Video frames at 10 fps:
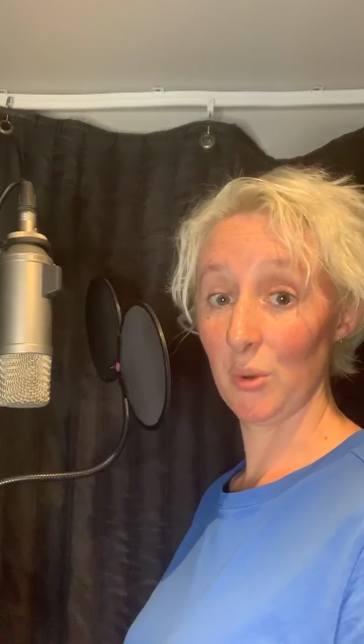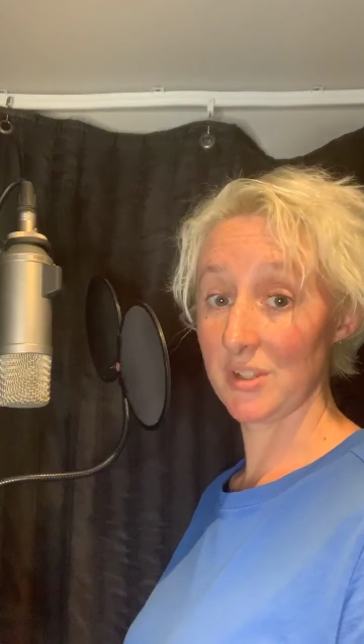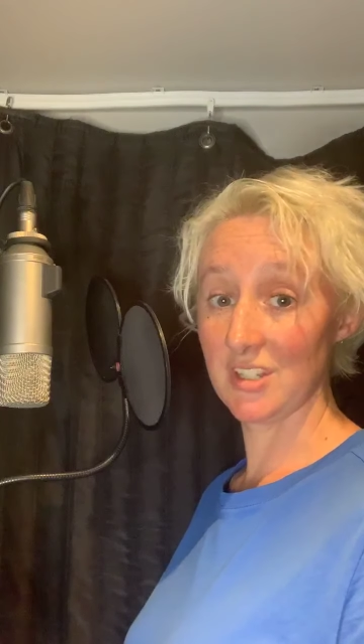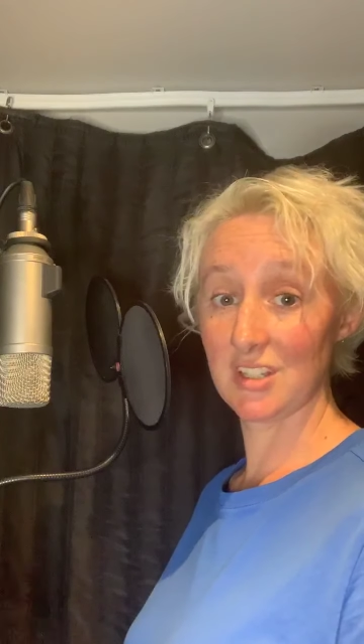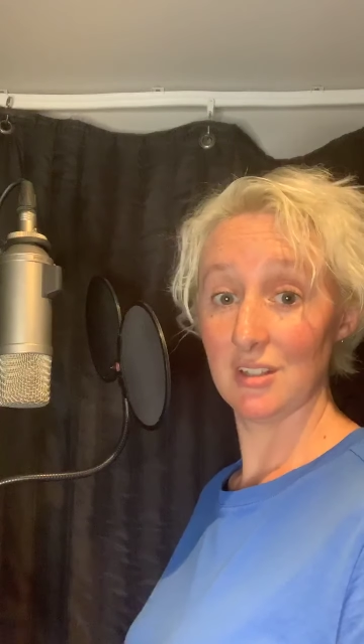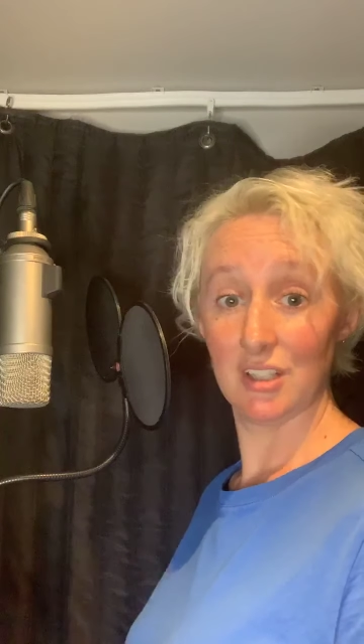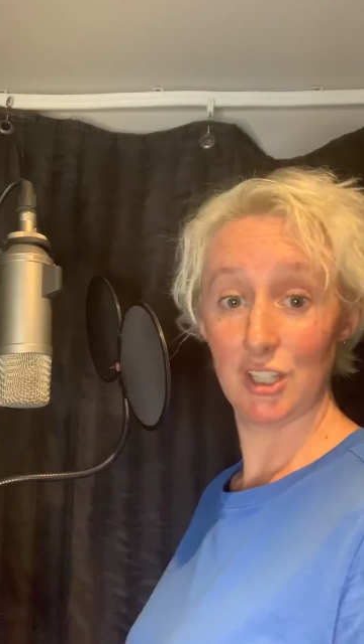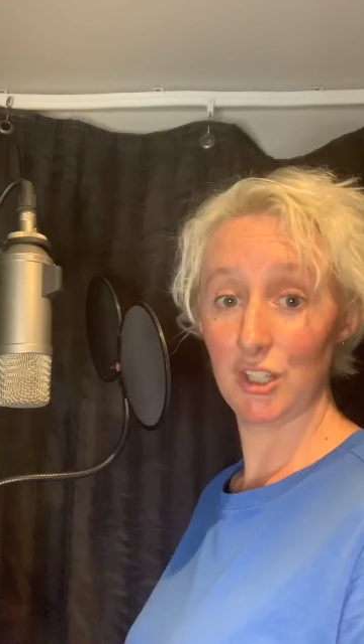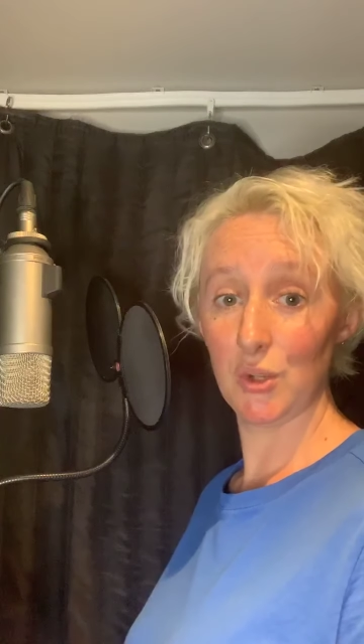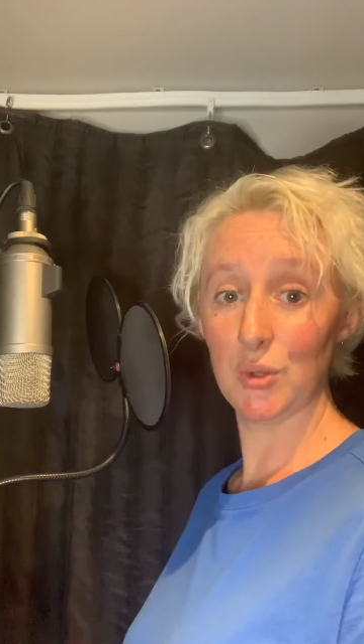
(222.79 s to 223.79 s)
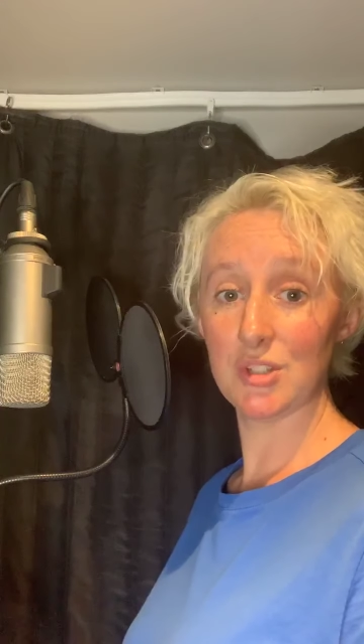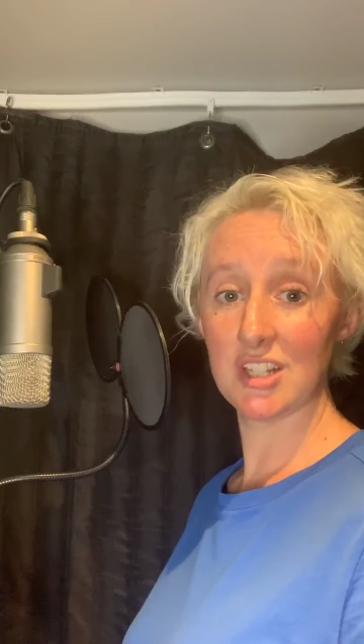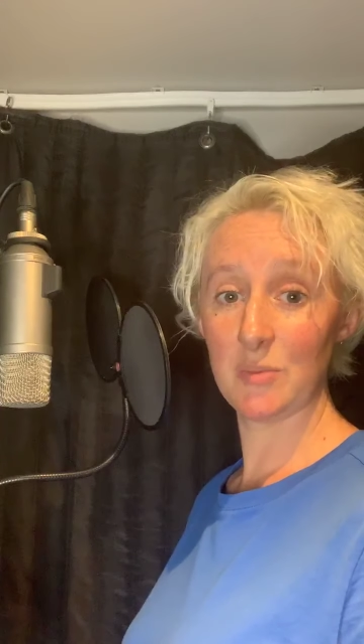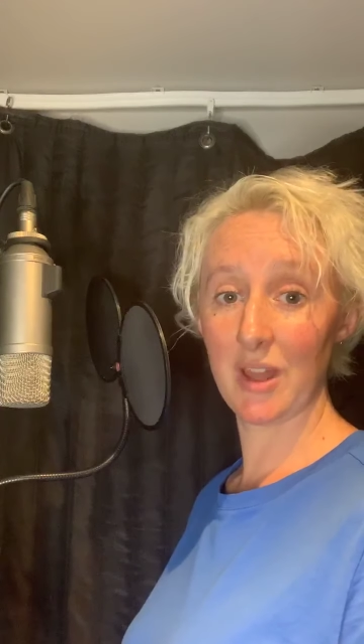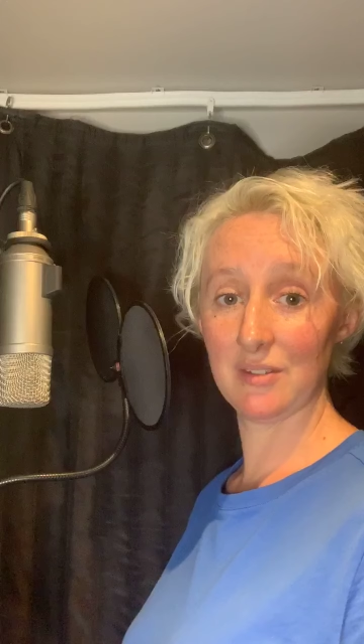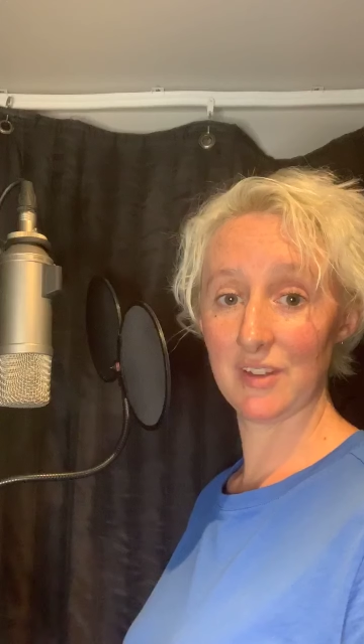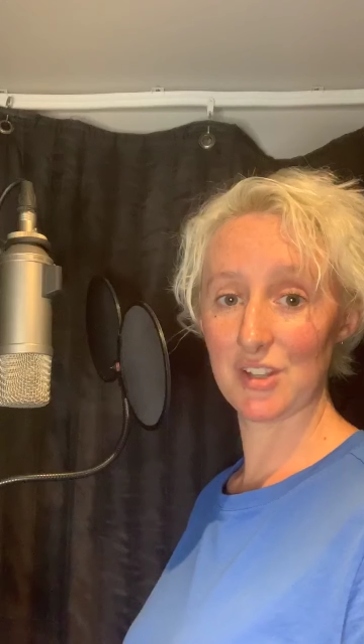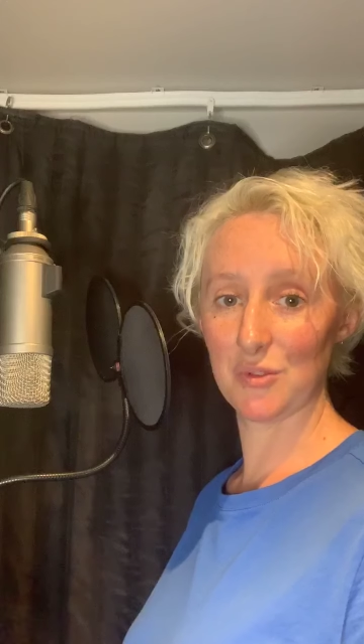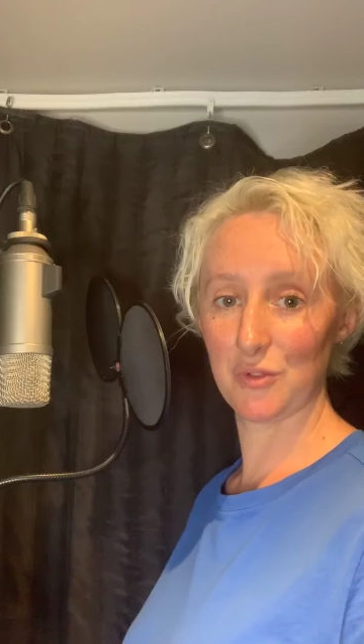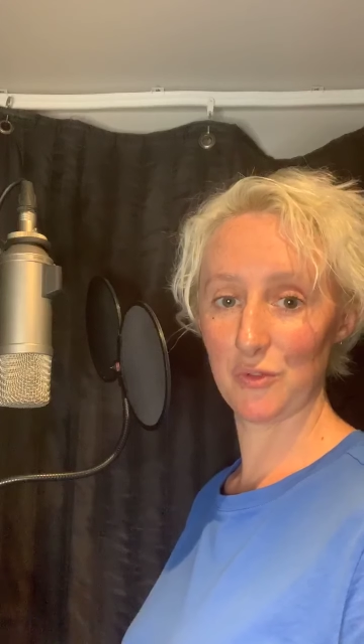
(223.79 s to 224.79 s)
which is hugely
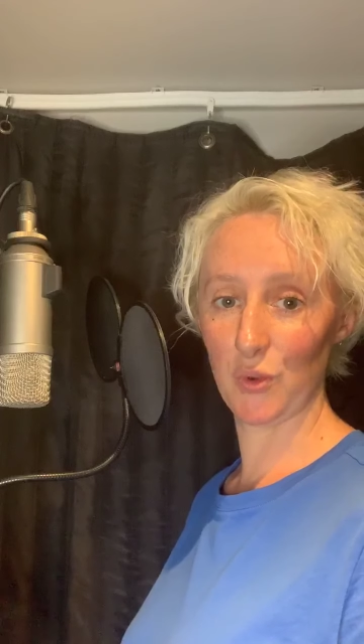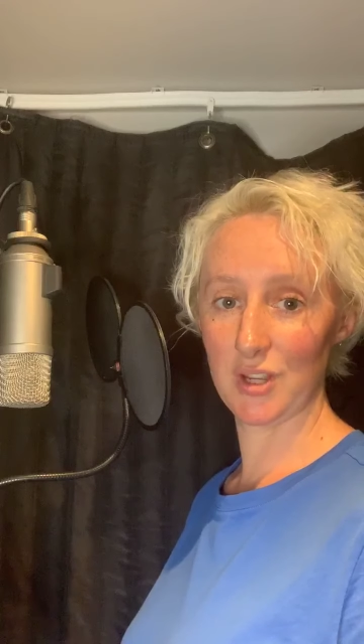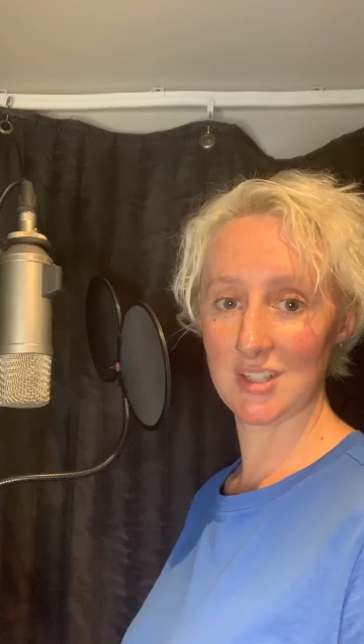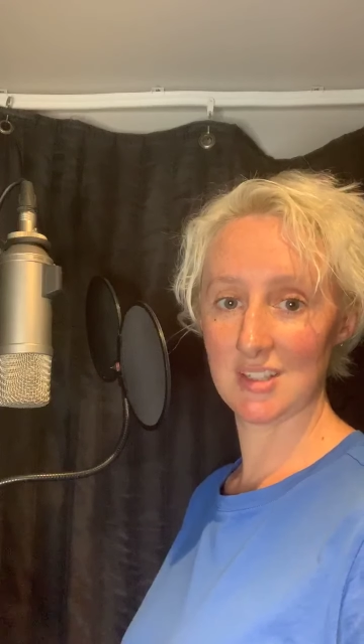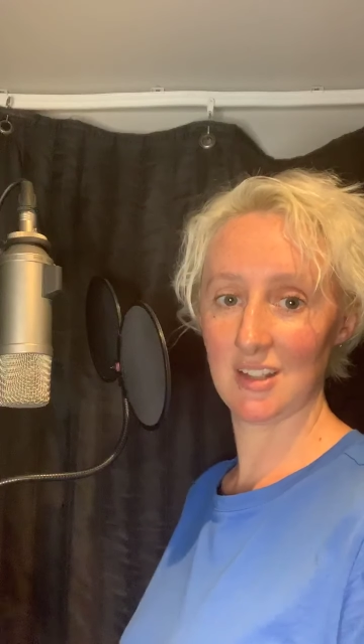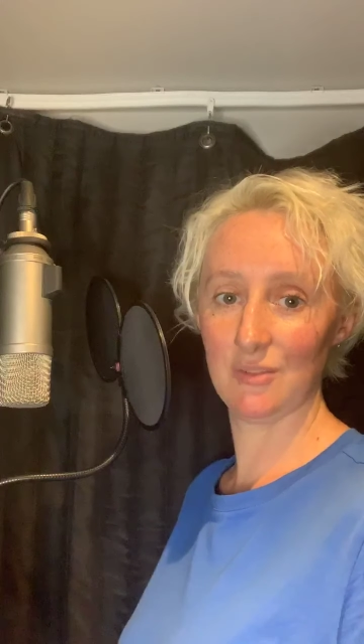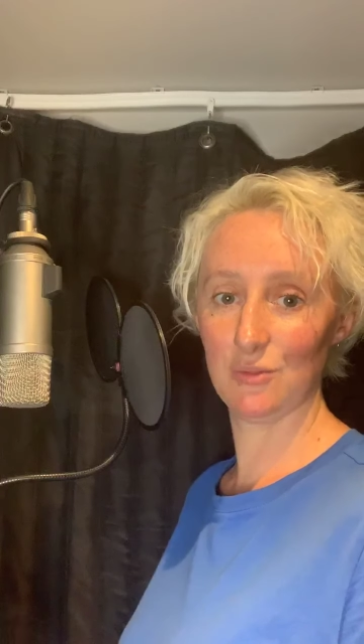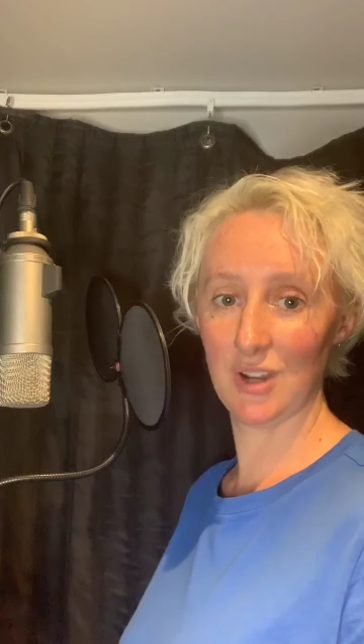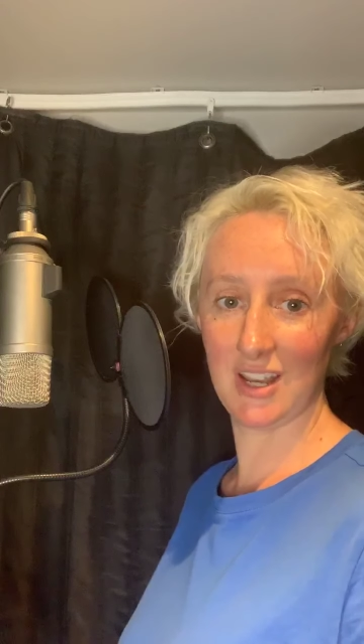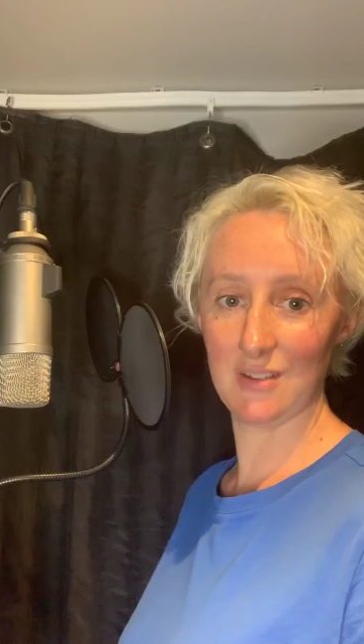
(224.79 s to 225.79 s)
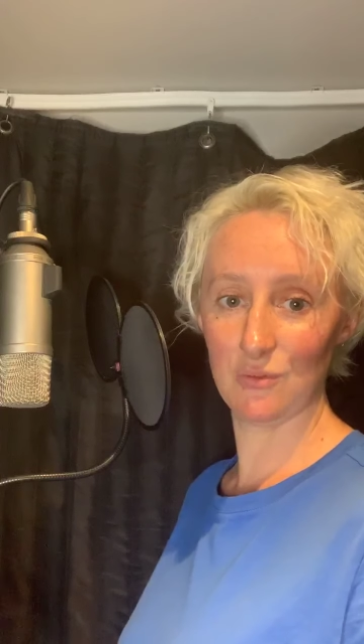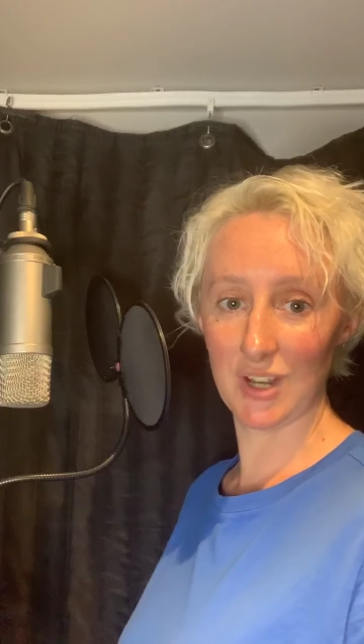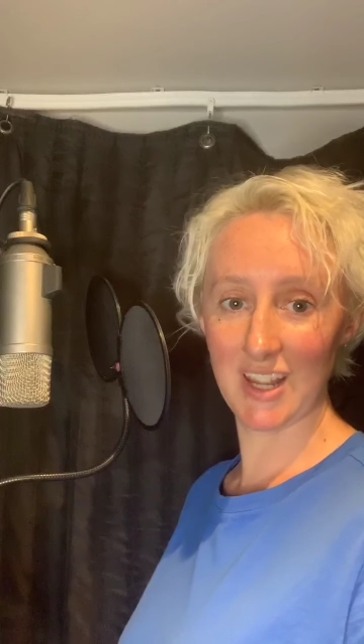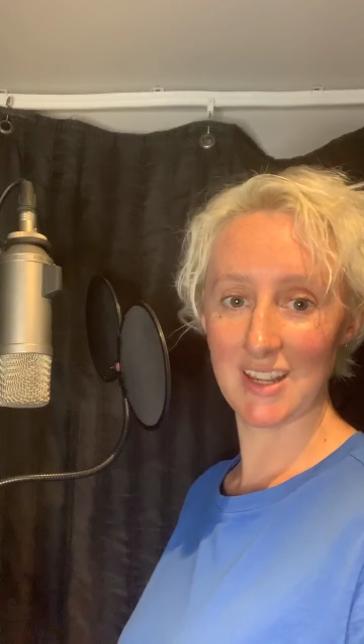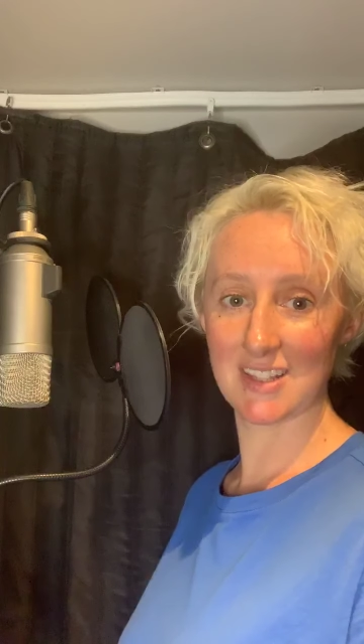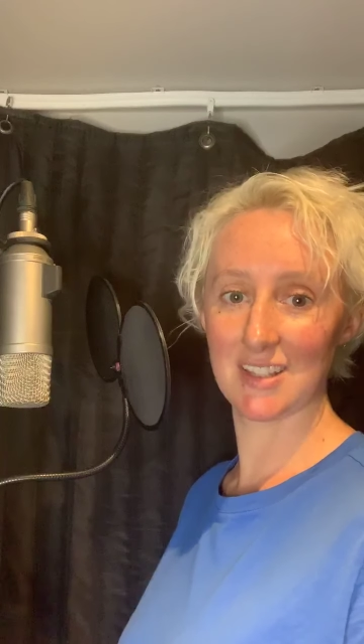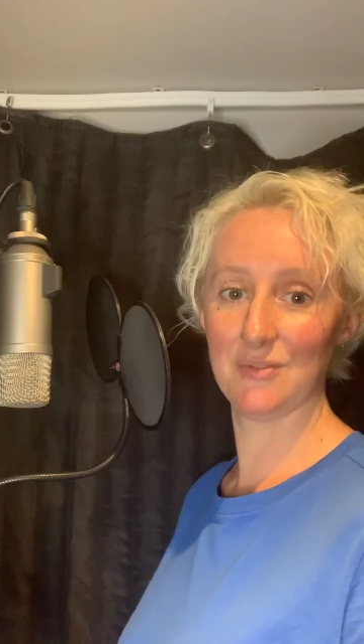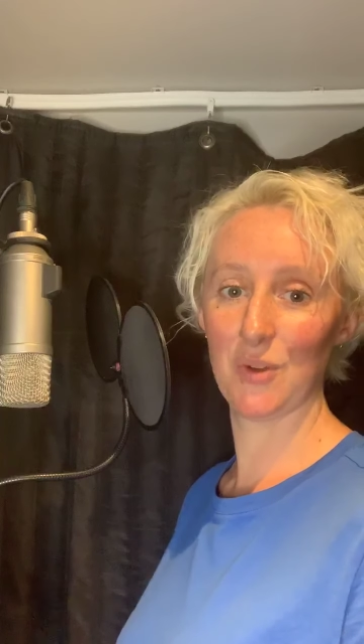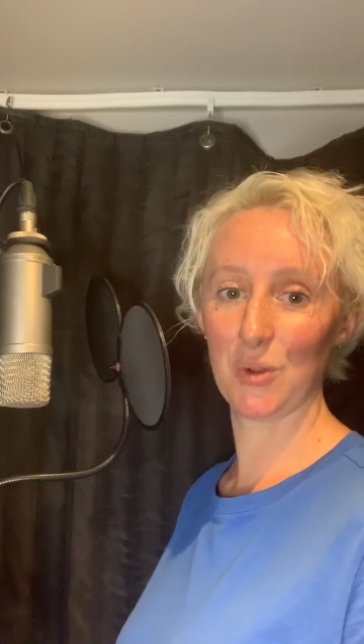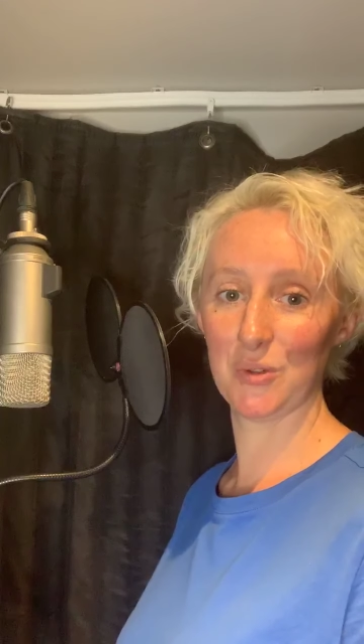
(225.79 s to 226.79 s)
beneficial for voice and release and
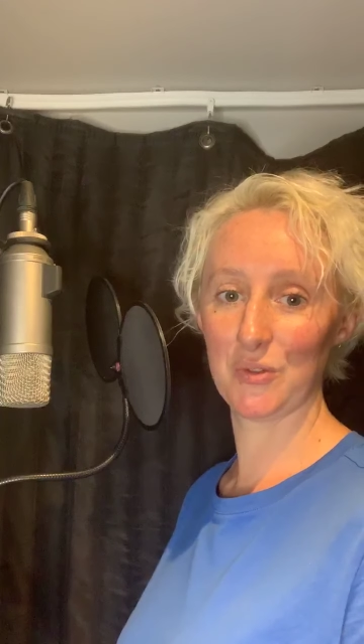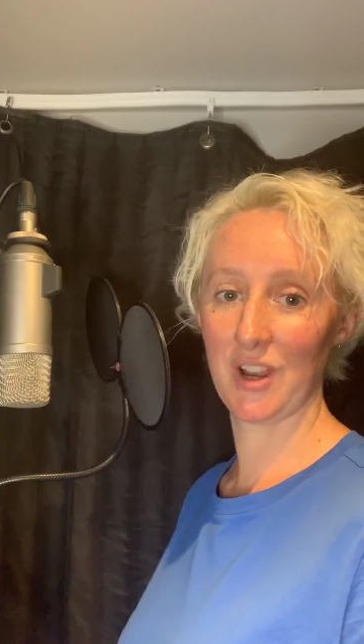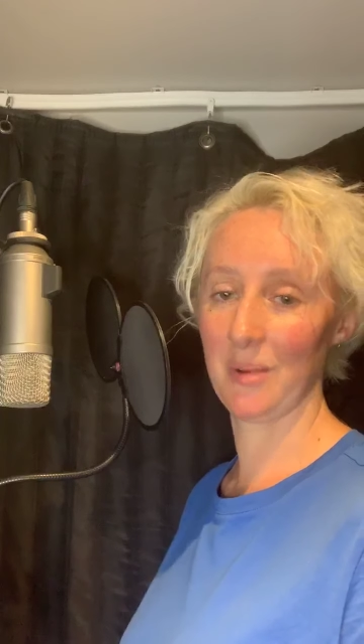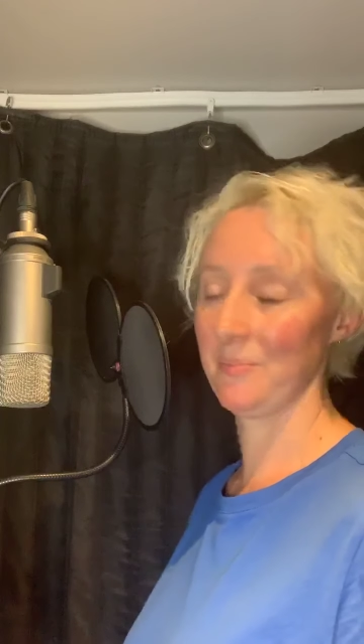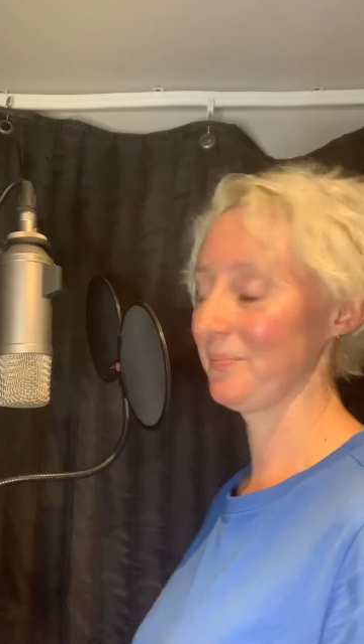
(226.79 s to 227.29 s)
vocal freedom.